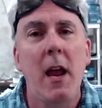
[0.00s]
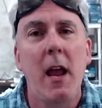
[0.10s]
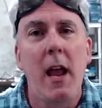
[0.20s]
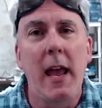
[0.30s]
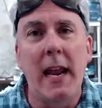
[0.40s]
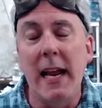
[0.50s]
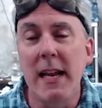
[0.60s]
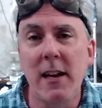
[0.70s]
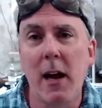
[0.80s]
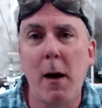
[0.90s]
and I
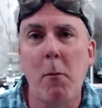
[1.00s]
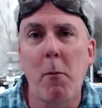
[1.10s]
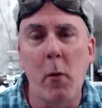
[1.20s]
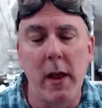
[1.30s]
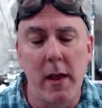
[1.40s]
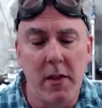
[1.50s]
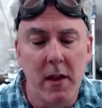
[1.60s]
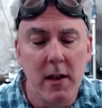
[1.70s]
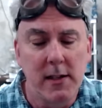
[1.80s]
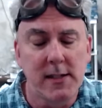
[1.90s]
ended up with
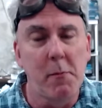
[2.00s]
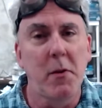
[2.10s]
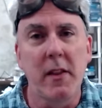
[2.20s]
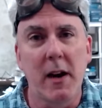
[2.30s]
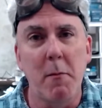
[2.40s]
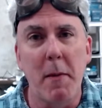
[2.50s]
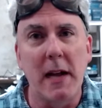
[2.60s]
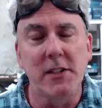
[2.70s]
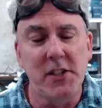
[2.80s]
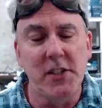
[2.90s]
something that I'm
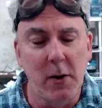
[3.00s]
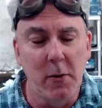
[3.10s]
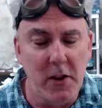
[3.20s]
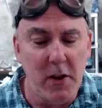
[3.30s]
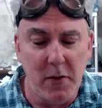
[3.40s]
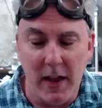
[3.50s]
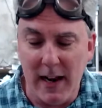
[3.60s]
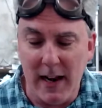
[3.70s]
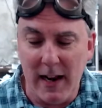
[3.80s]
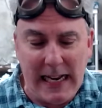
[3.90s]
about to share with you that
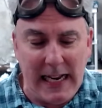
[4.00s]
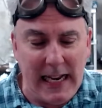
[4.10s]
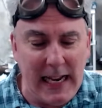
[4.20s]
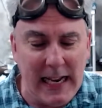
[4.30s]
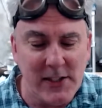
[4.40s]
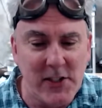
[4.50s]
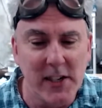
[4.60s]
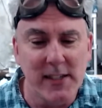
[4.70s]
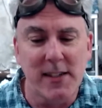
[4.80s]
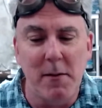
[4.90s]
it's